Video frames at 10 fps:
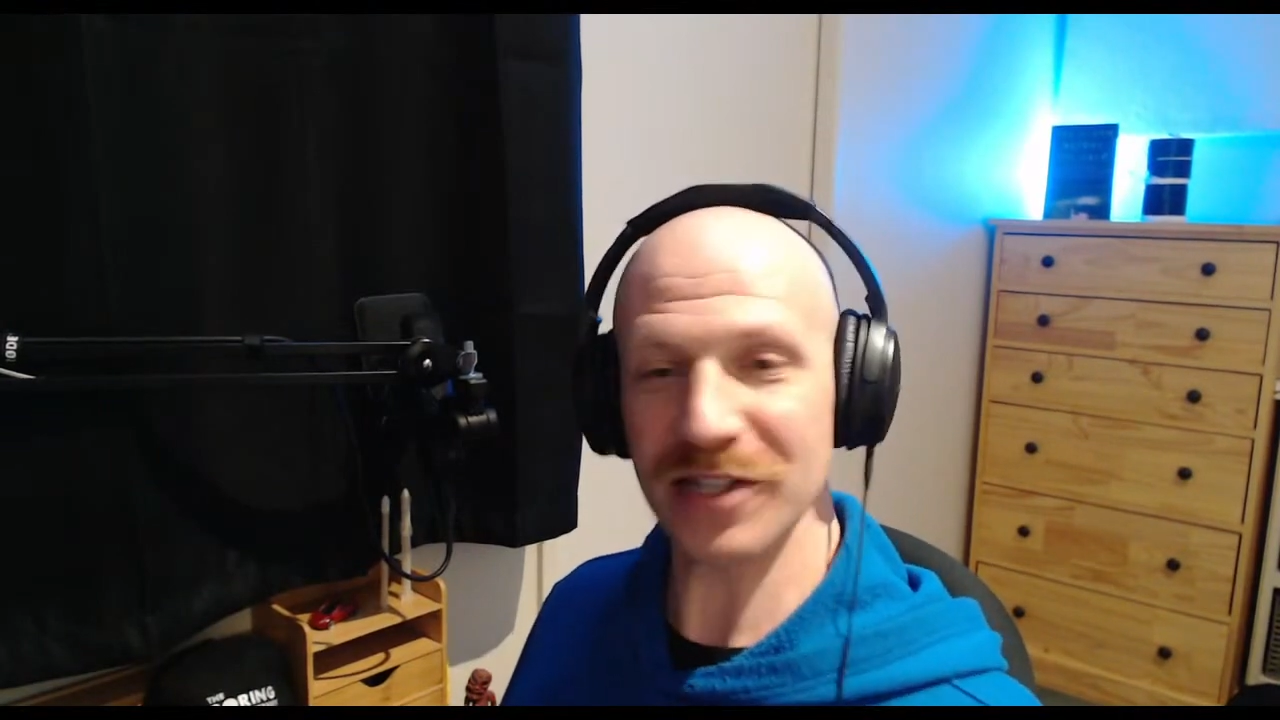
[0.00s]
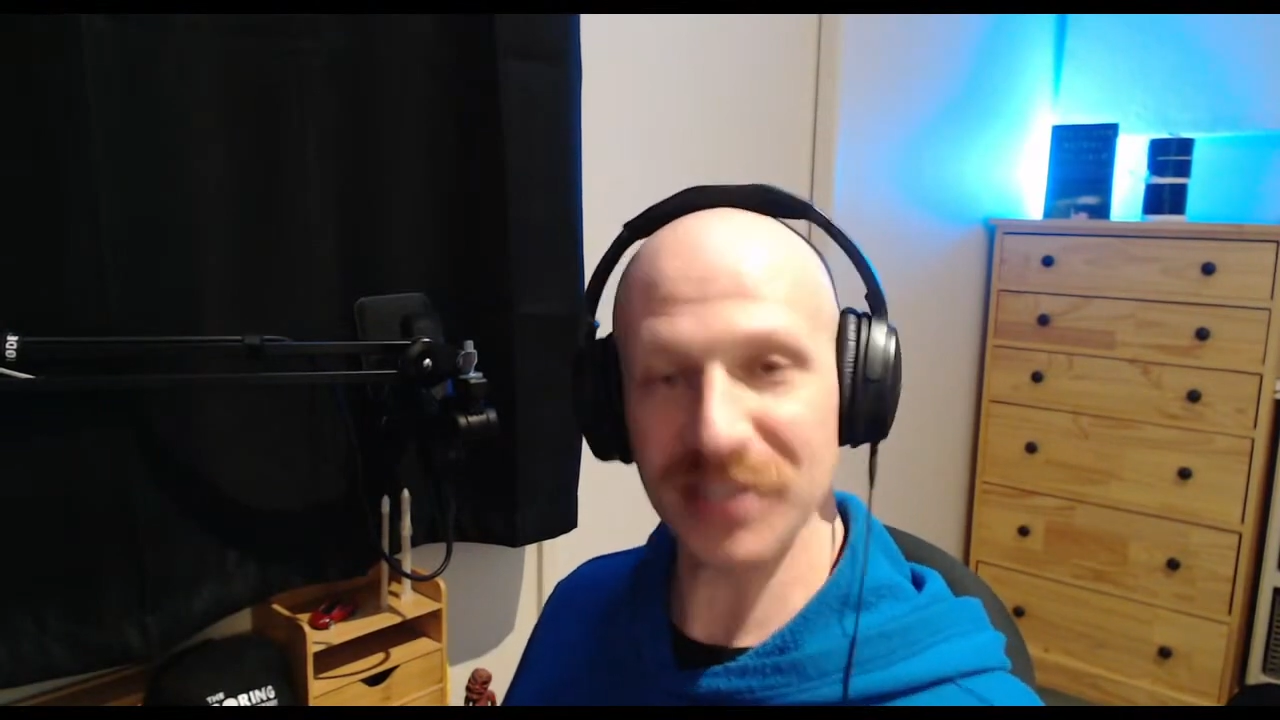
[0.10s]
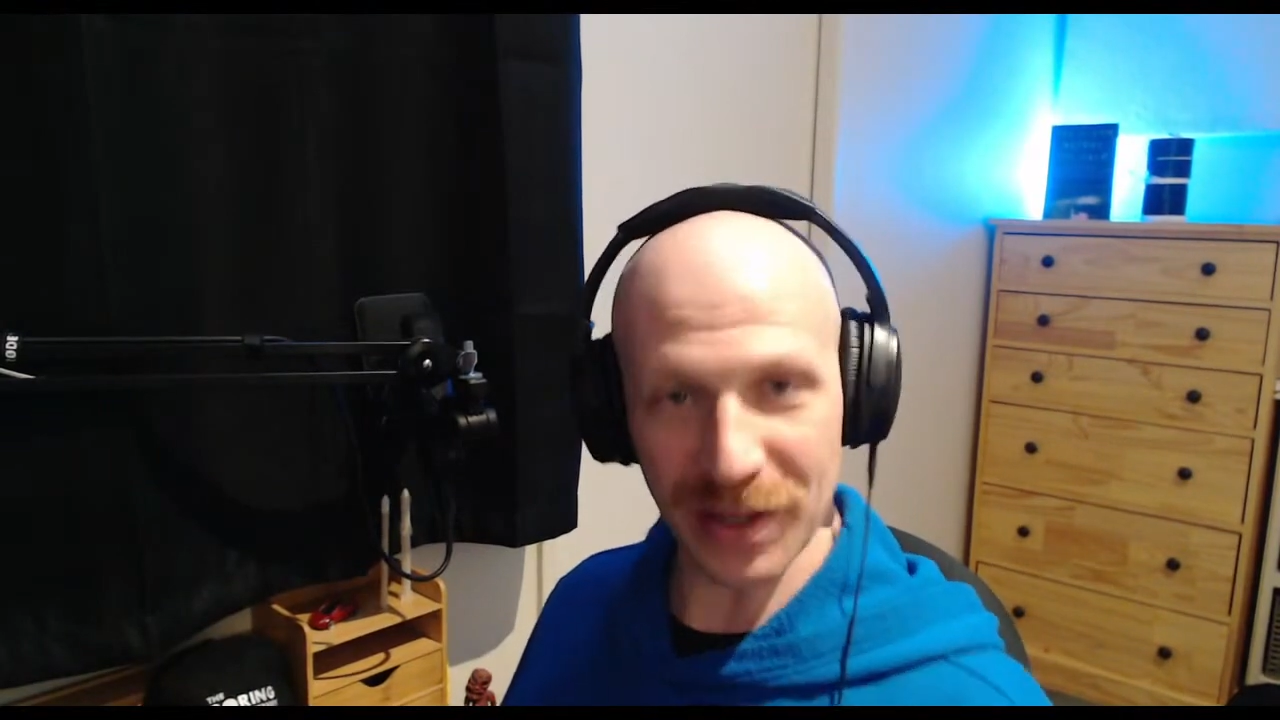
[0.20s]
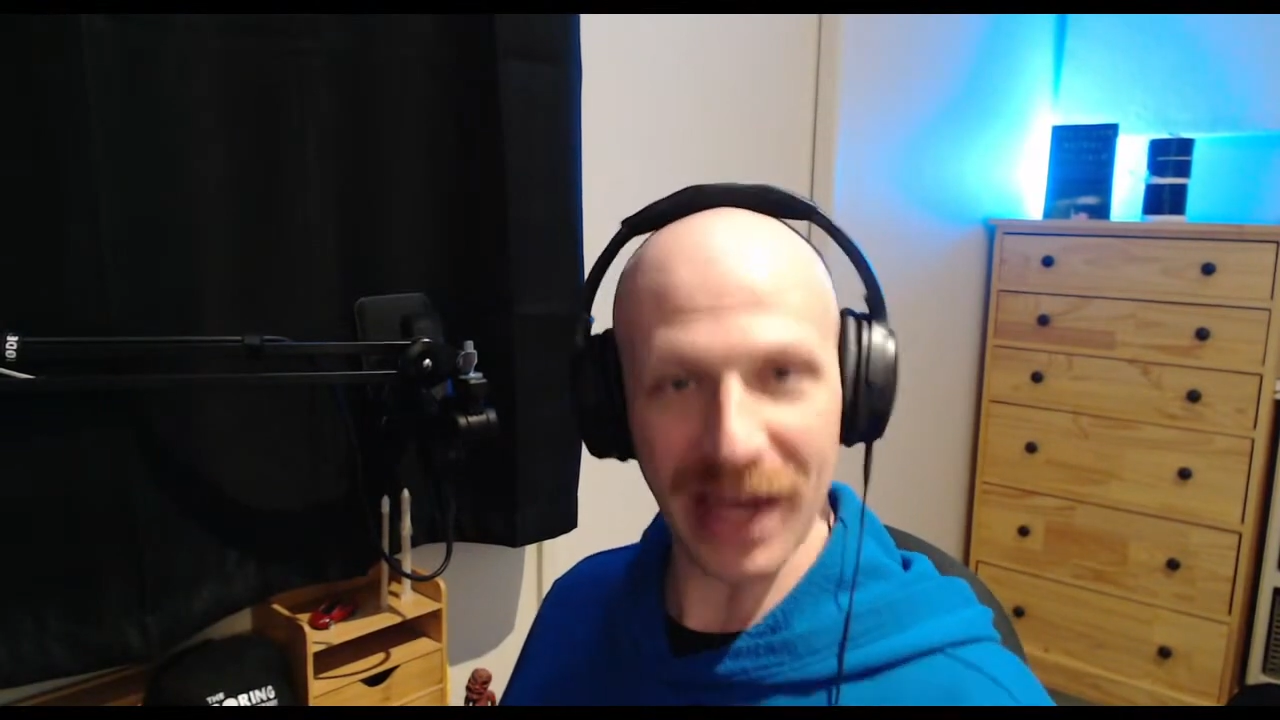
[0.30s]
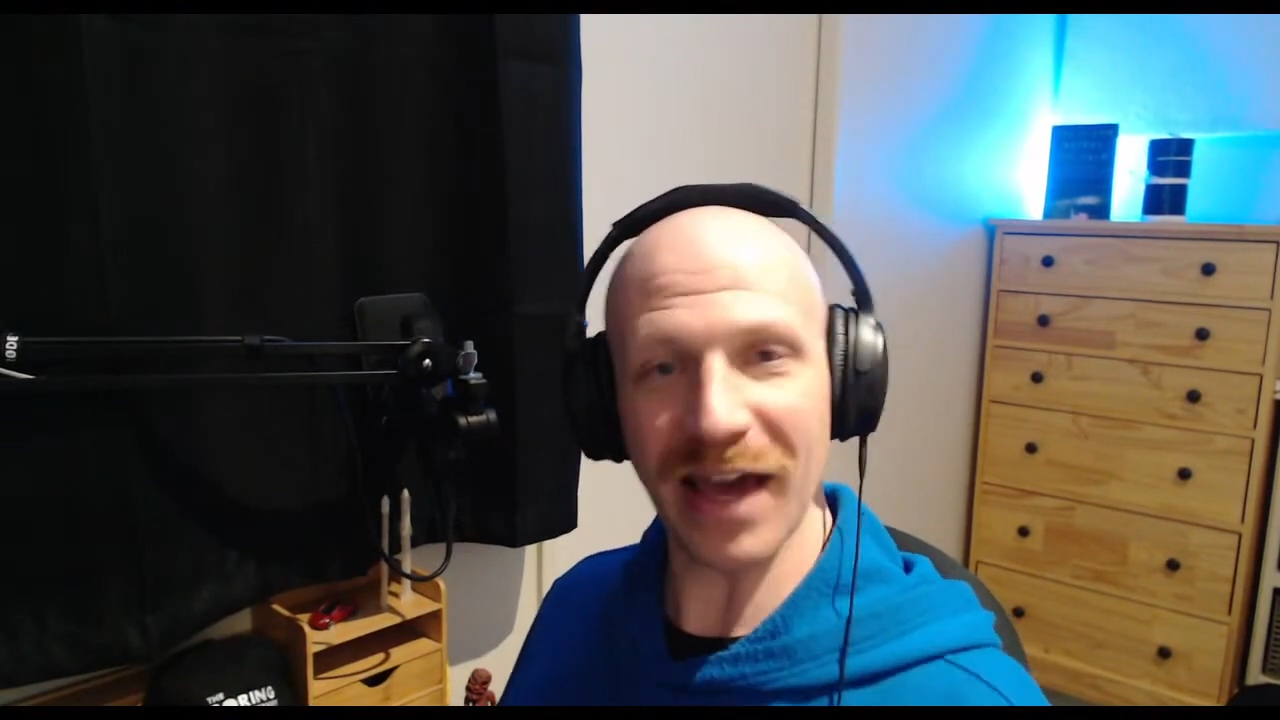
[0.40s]

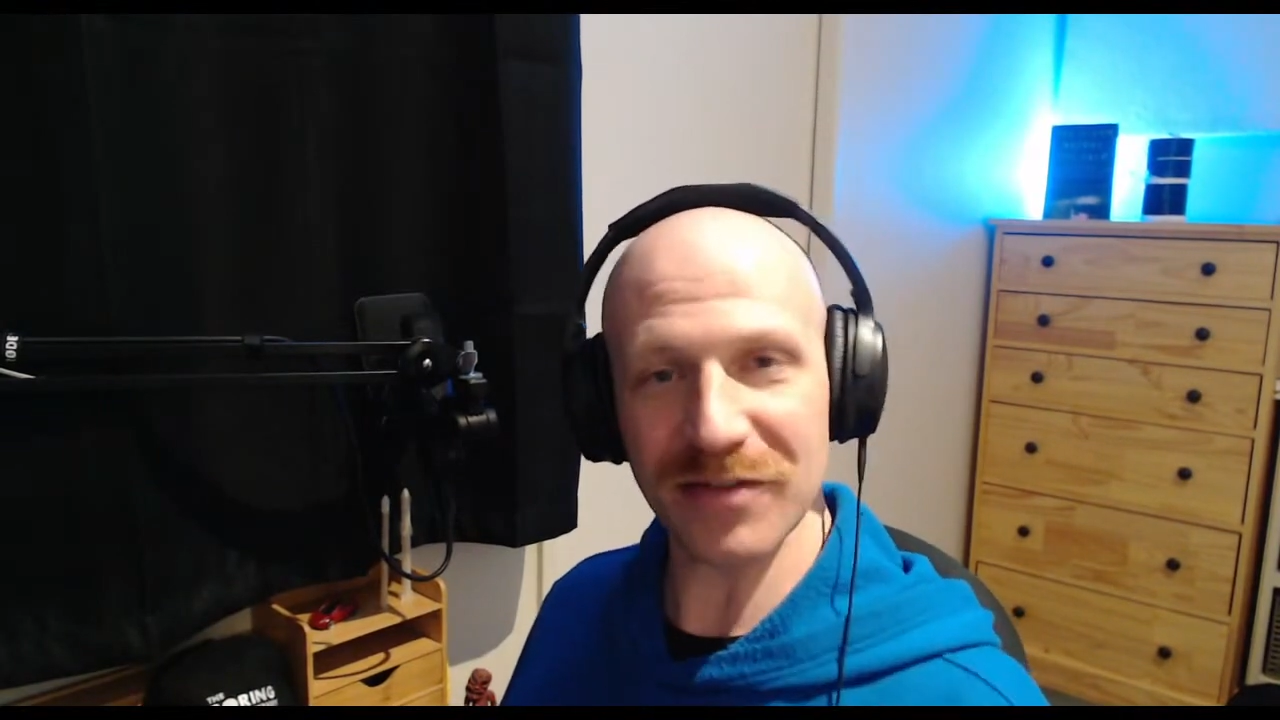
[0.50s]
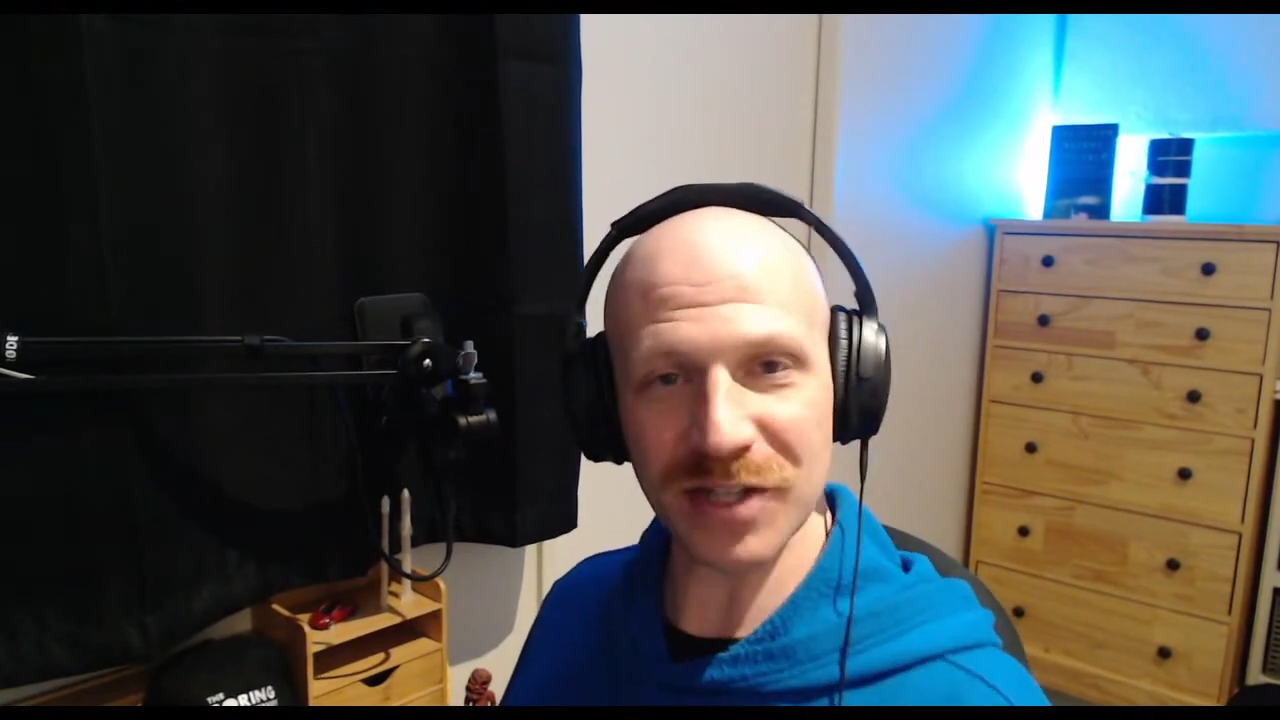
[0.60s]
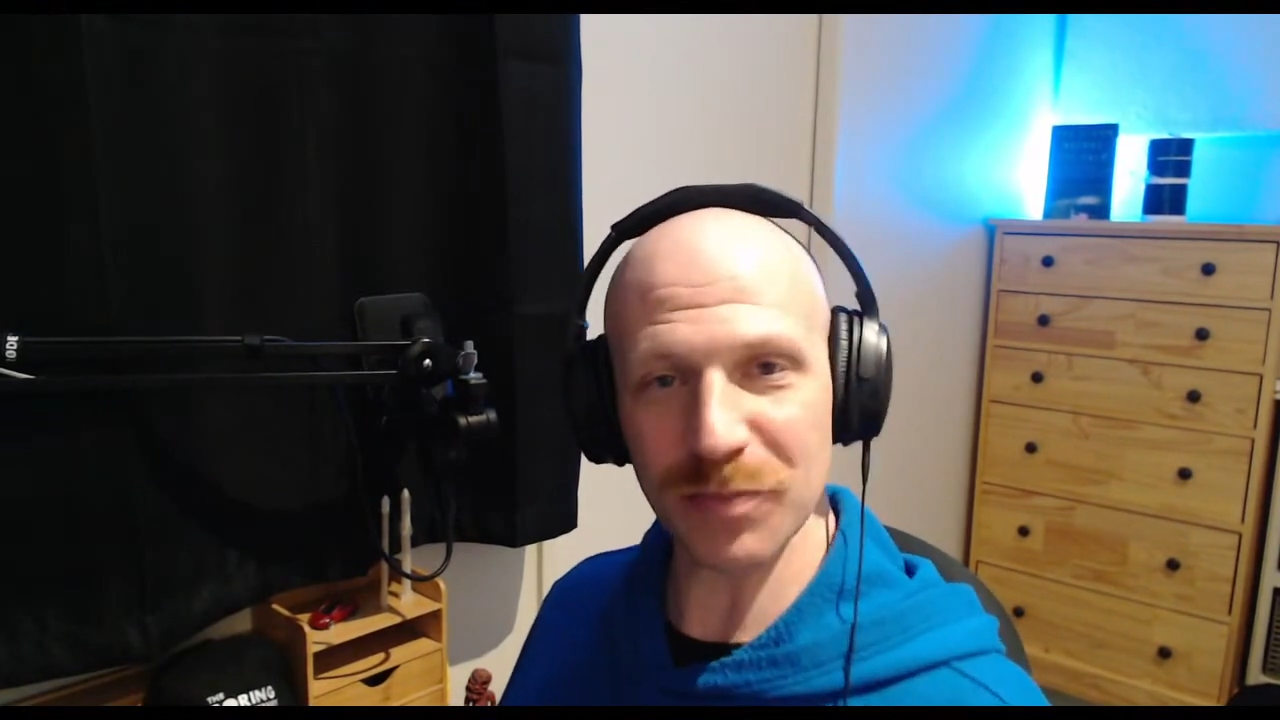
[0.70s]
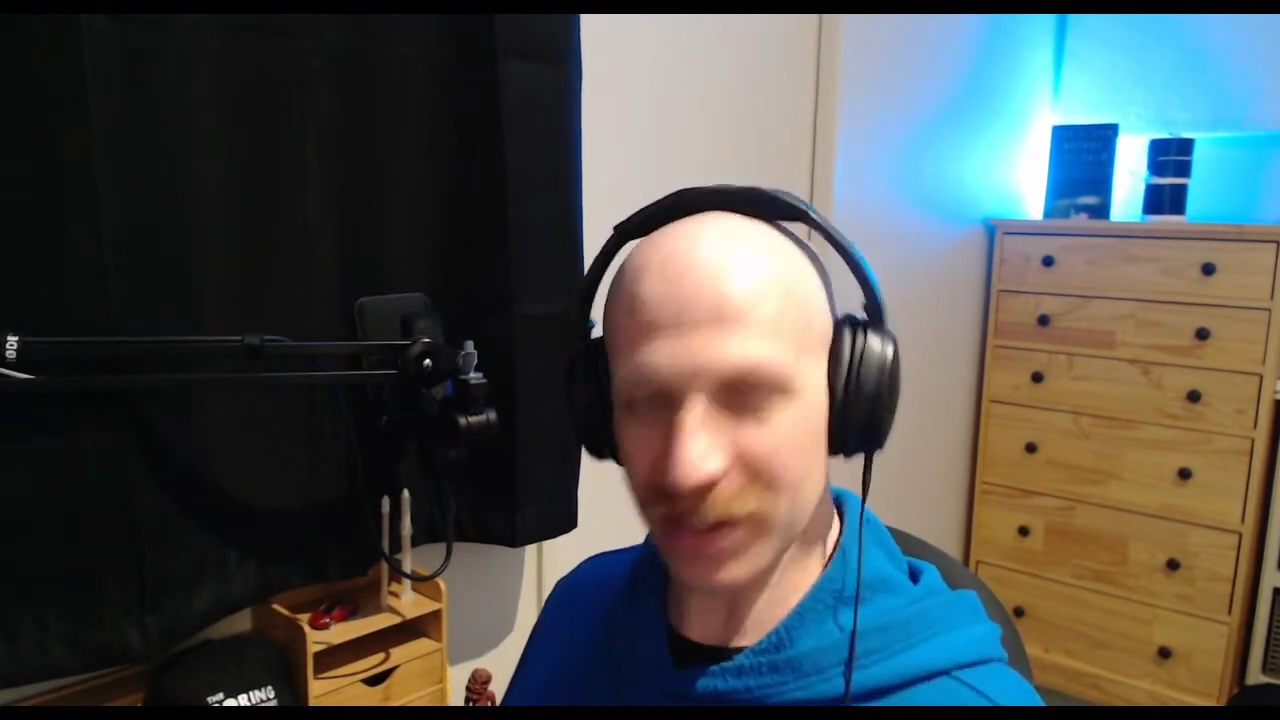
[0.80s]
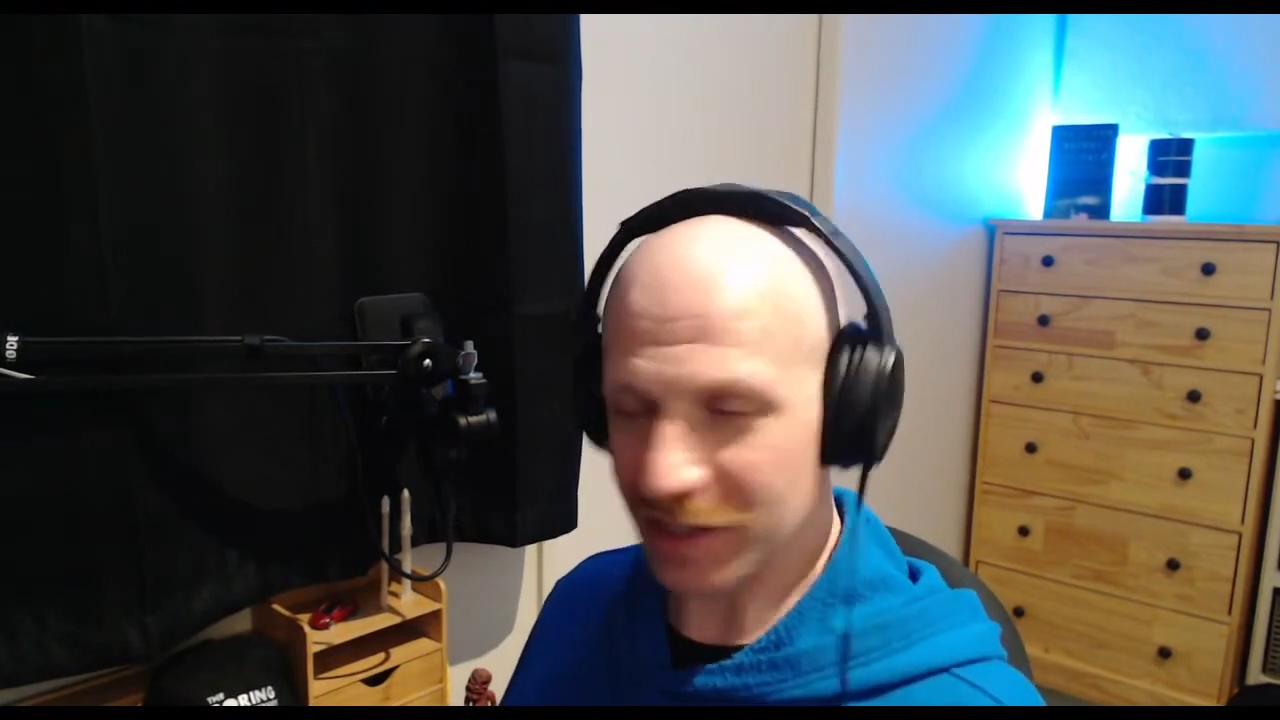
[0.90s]
so they have something